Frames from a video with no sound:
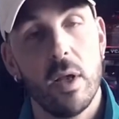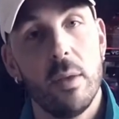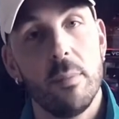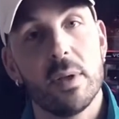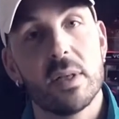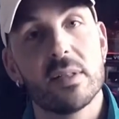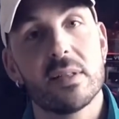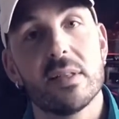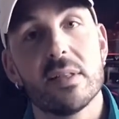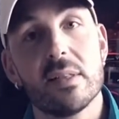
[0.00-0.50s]

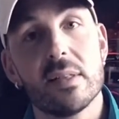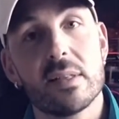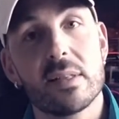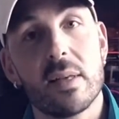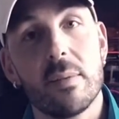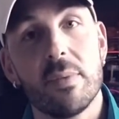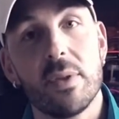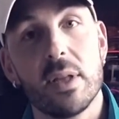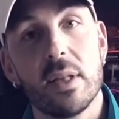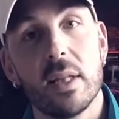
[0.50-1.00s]
Because this is
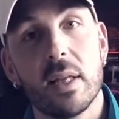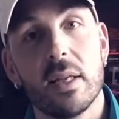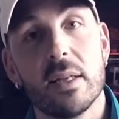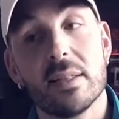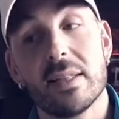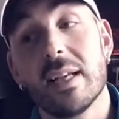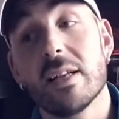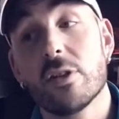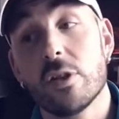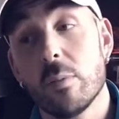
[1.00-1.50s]
something that has
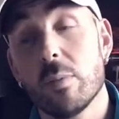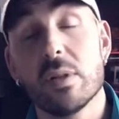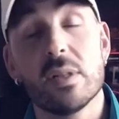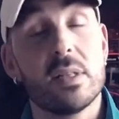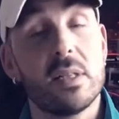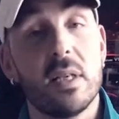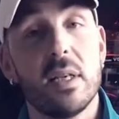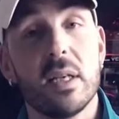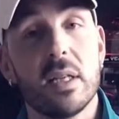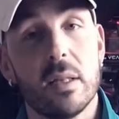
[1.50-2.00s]
actually been
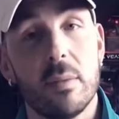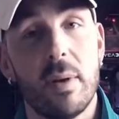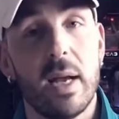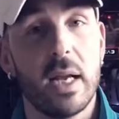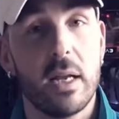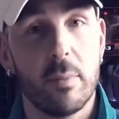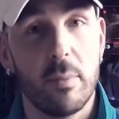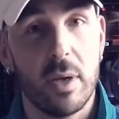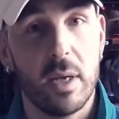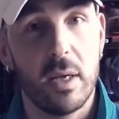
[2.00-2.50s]
sitting in the back
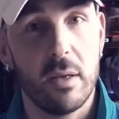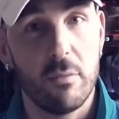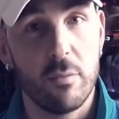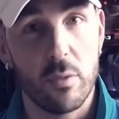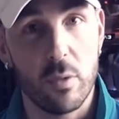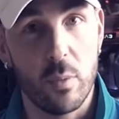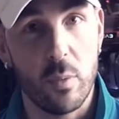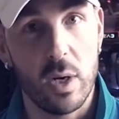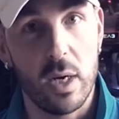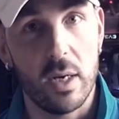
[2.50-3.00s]
of my head for
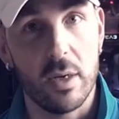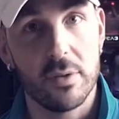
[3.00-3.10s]
a while.